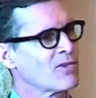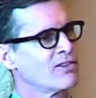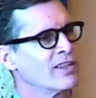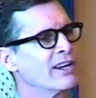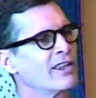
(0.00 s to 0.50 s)

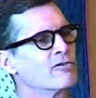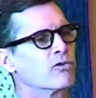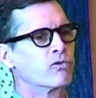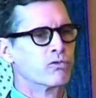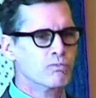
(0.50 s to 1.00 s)
Then they'd
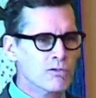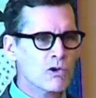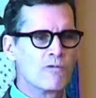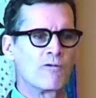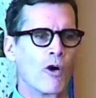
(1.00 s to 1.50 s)

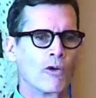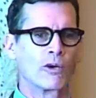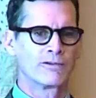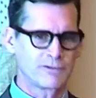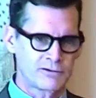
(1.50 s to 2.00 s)
move
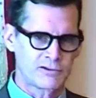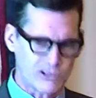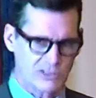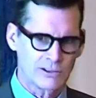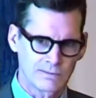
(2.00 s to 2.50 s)
forward,
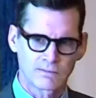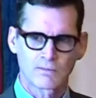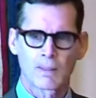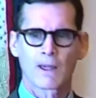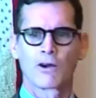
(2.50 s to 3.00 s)

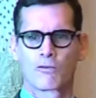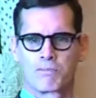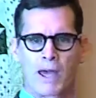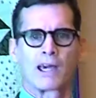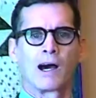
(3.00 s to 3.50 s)

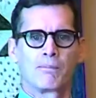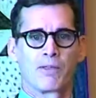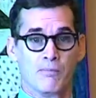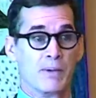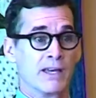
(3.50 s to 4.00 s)
pick up
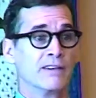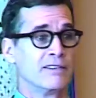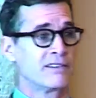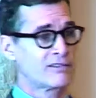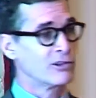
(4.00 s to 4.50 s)
the bins,